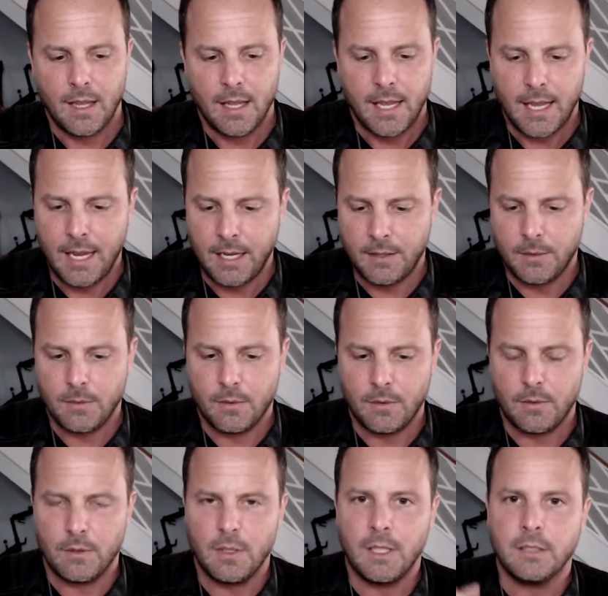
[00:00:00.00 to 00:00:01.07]
it
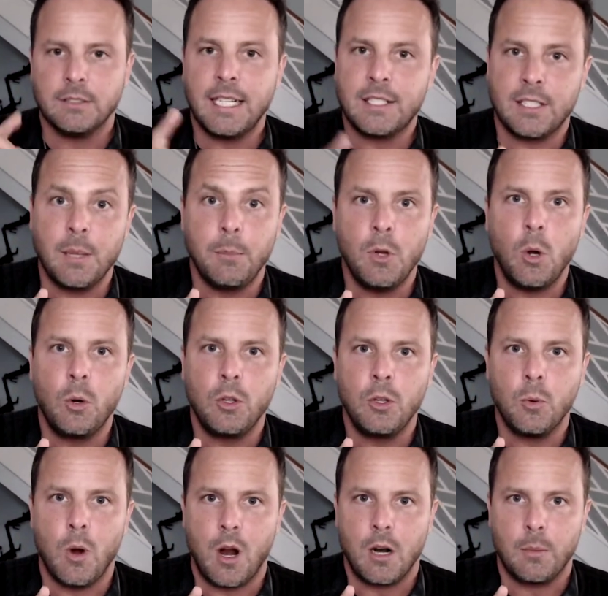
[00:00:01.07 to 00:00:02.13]
lets them know who
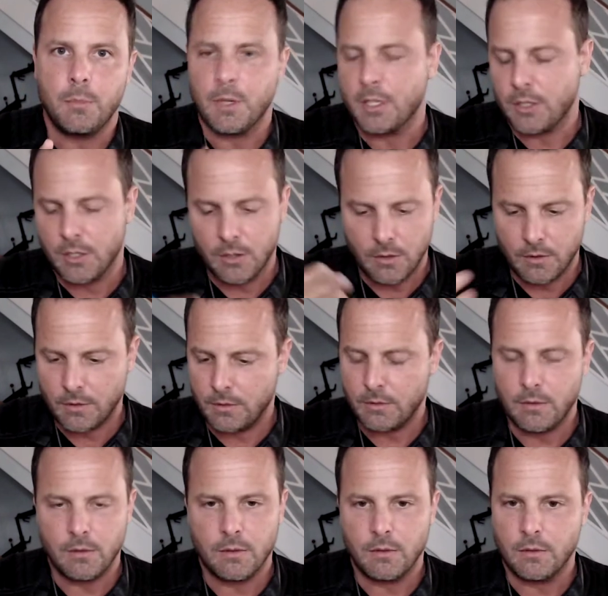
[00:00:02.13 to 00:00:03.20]
you are, because
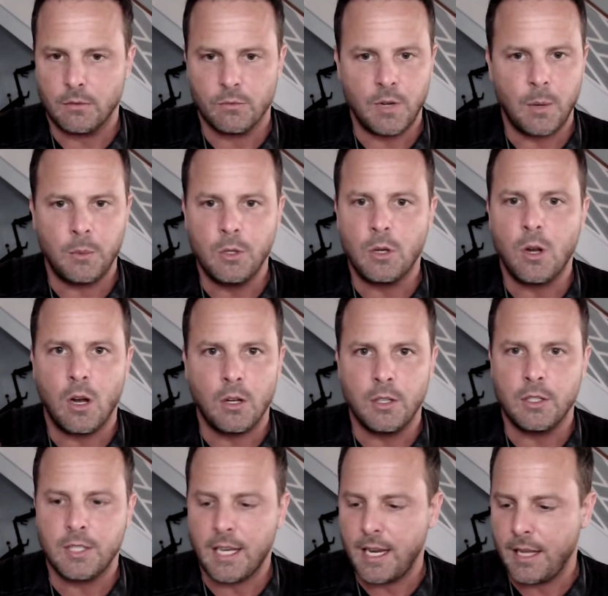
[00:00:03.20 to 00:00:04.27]
right when you call, you
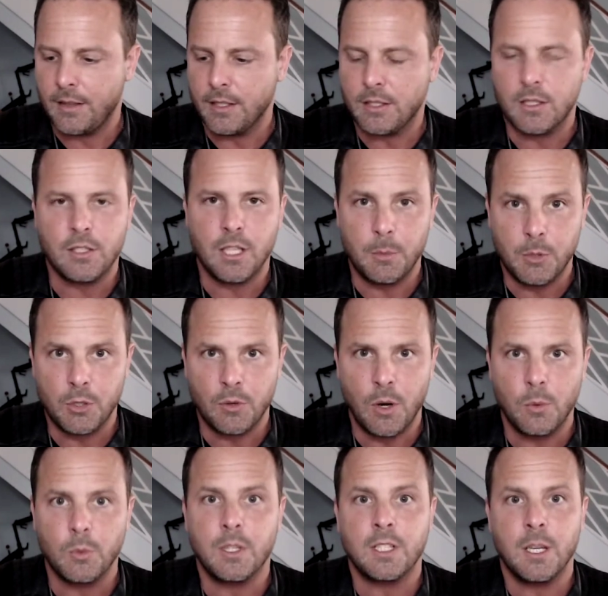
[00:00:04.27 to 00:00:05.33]
say, hey, this is Tim Charron
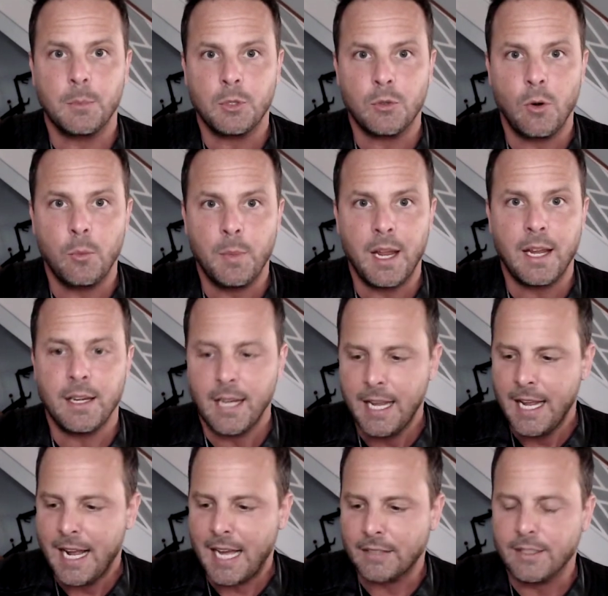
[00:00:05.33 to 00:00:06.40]
with the Tim Charron Band.
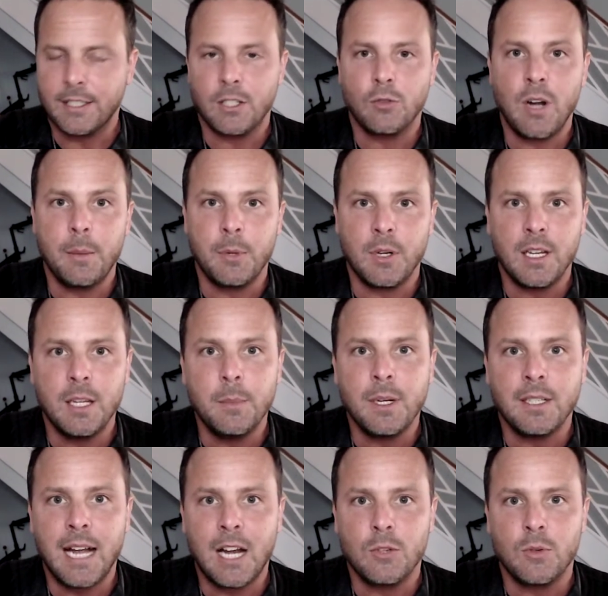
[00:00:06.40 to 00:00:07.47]
I'd like to grab your email
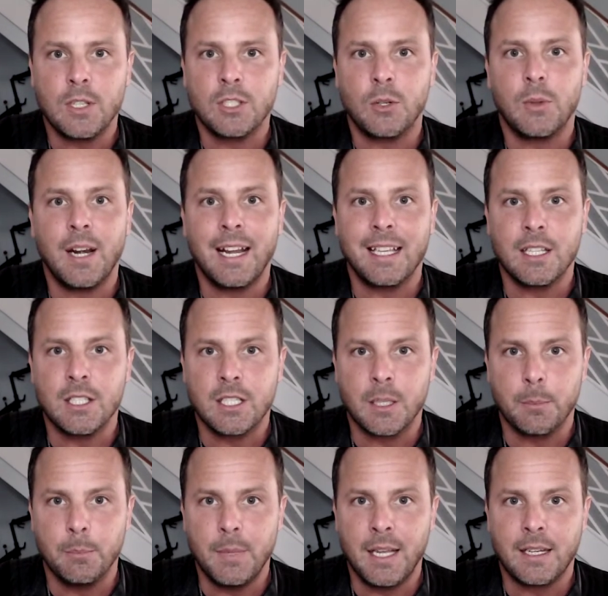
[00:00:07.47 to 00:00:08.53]
address so that I can
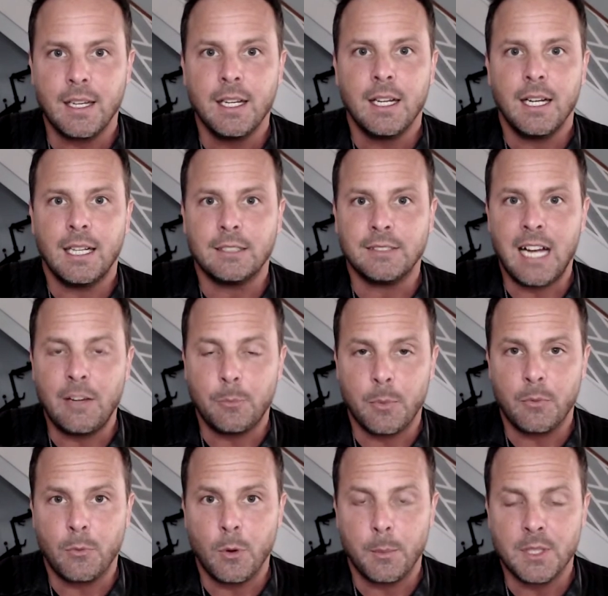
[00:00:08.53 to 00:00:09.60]
submit a live
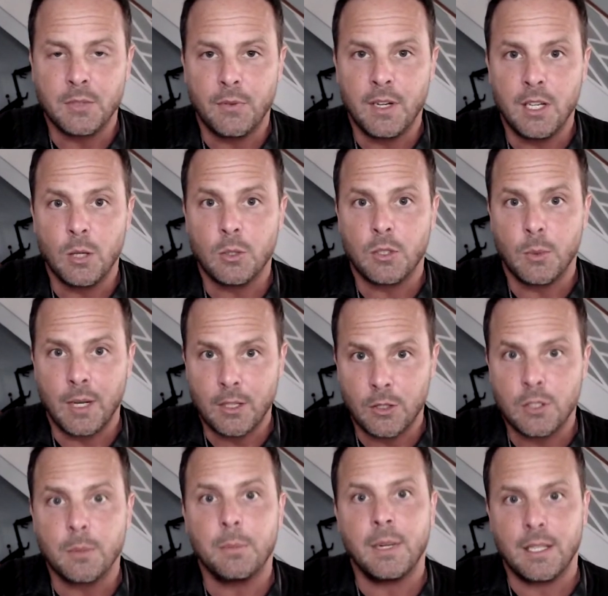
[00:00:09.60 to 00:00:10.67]
performance video so I could
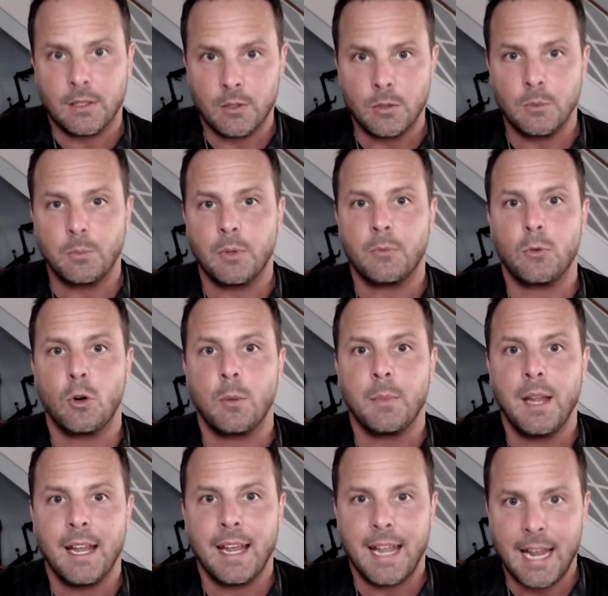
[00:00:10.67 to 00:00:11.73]
submit to perform
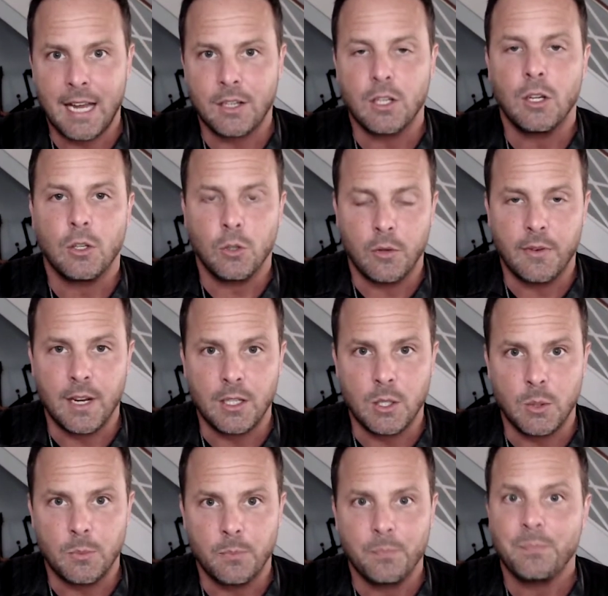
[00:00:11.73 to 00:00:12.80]
at your venue.
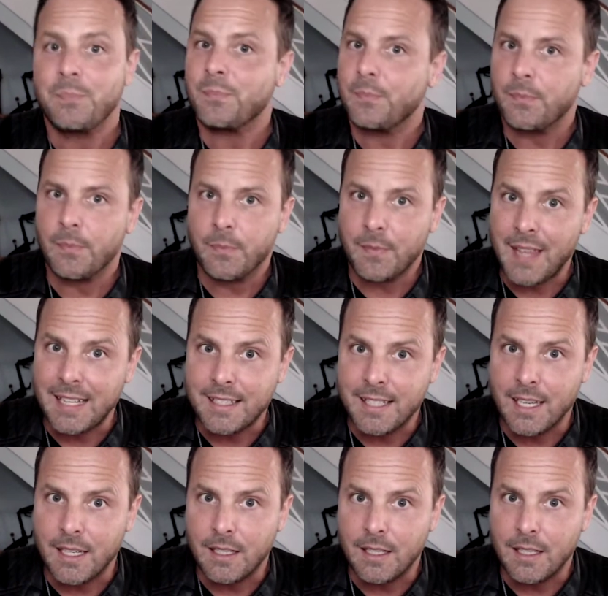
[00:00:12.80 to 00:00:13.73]
That's it.